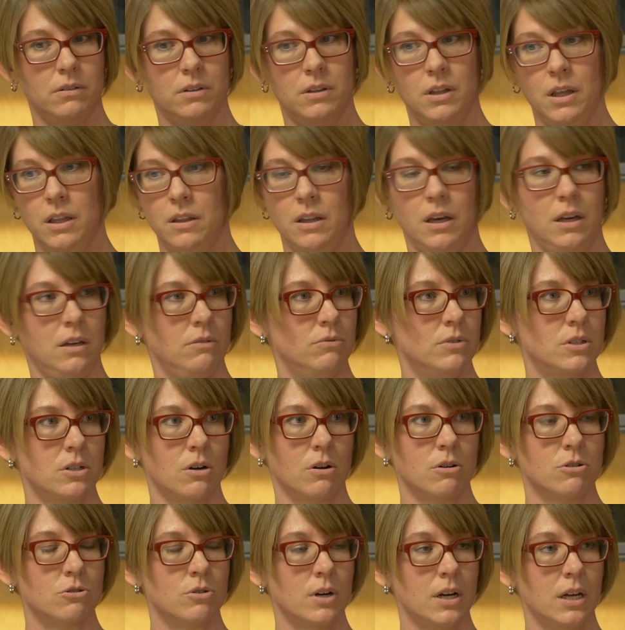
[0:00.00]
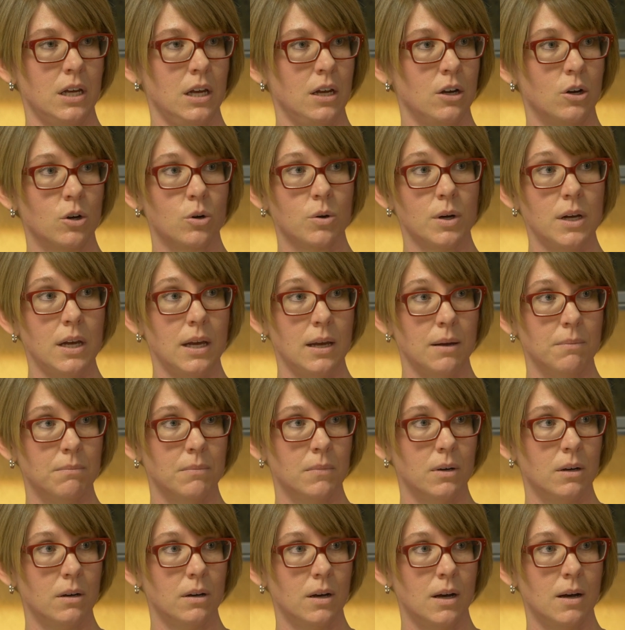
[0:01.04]
then they start drinking
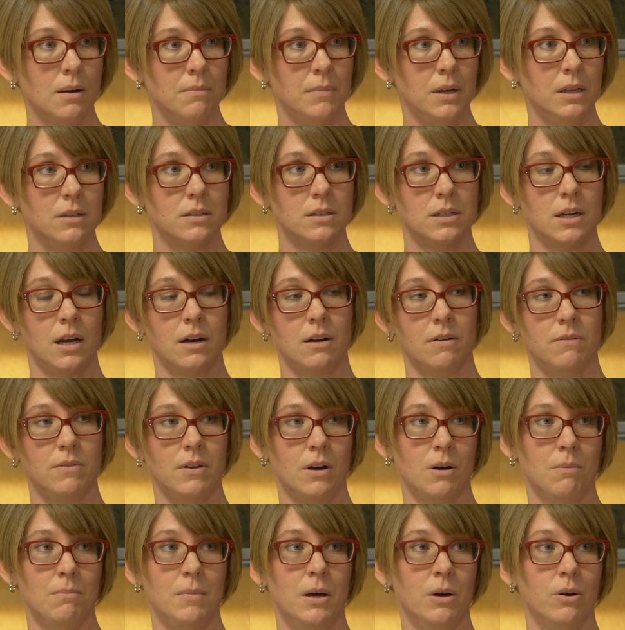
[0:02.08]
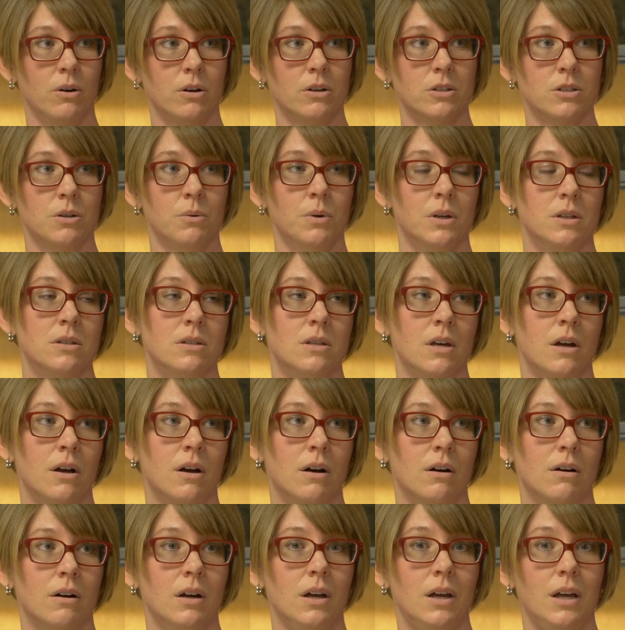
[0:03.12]
cream instead of their milk. So it's
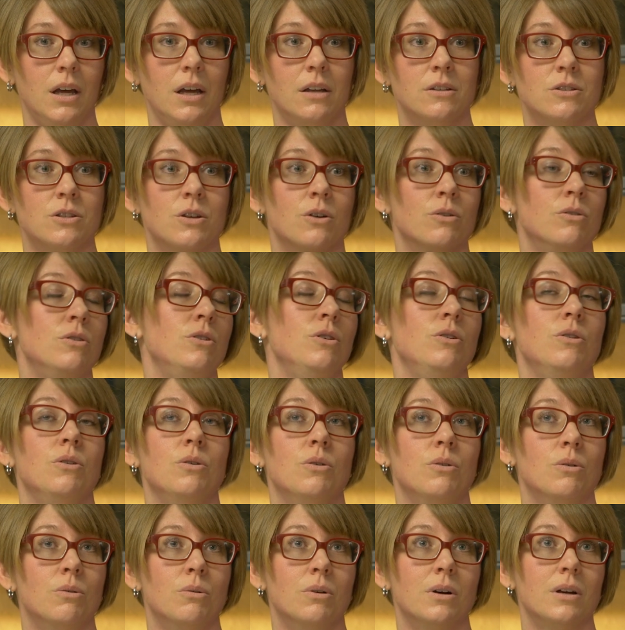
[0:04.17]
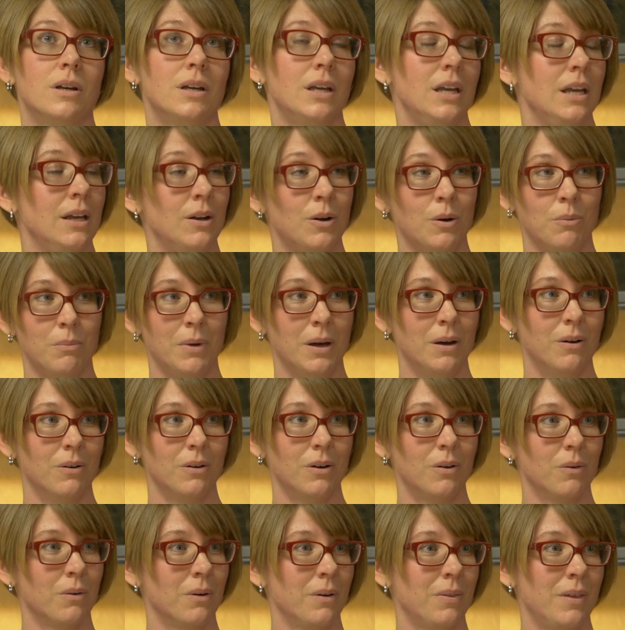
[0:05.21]
their new keto
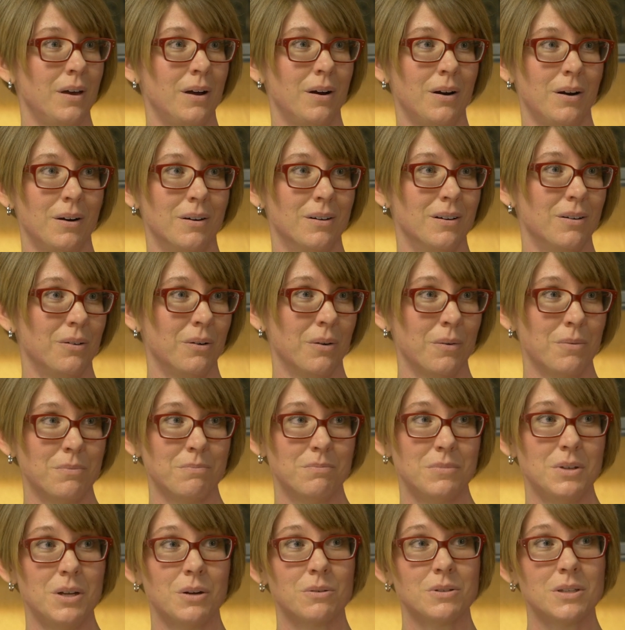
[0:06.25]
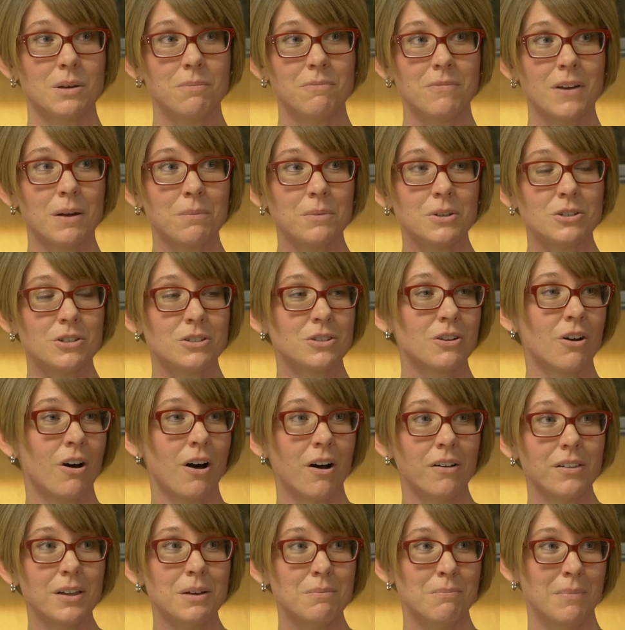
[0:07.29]
milk, or some families just
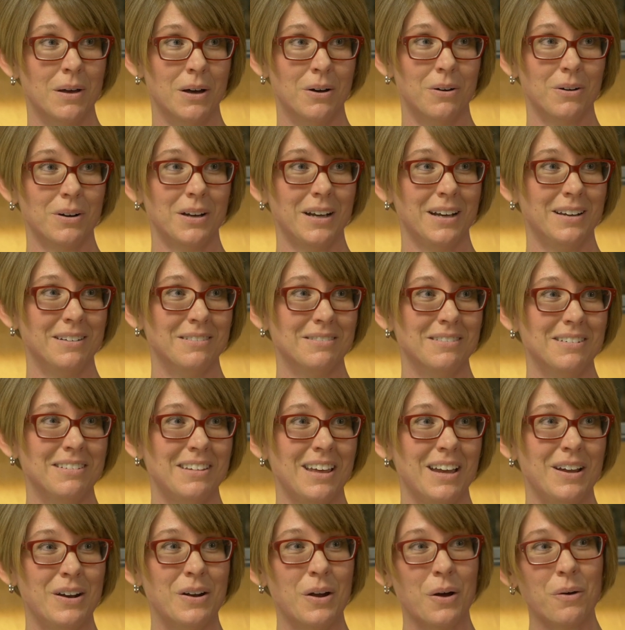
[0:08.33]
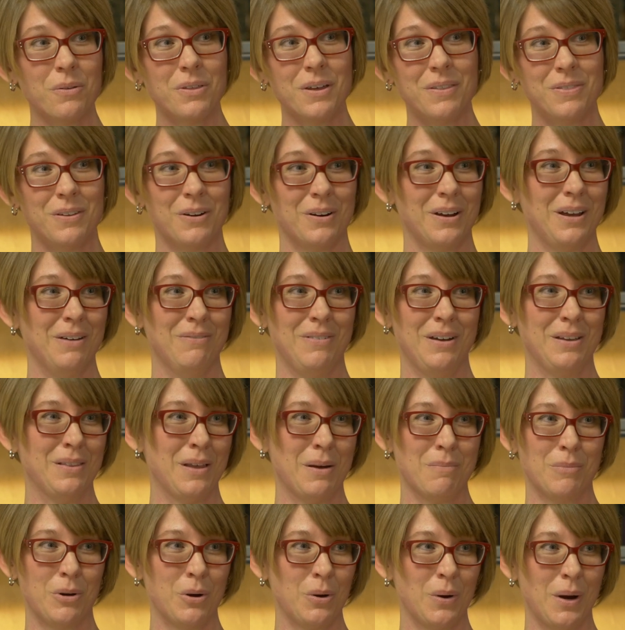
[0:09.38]
call it milk and they know that they're giving
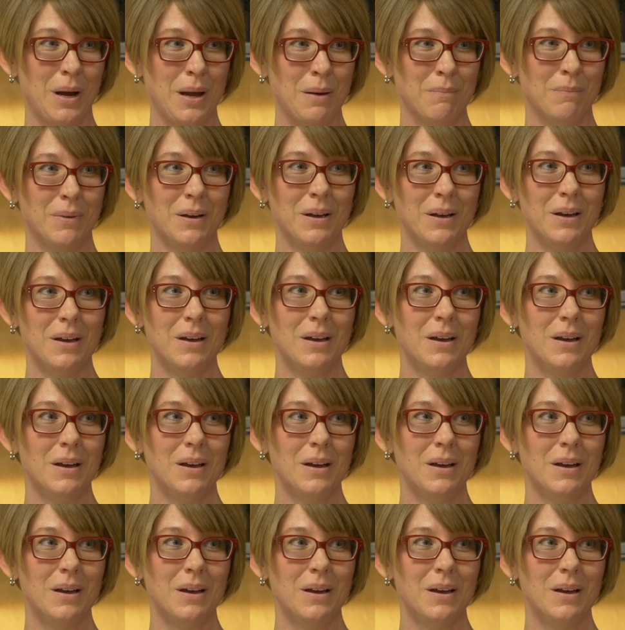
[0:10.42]
them cream.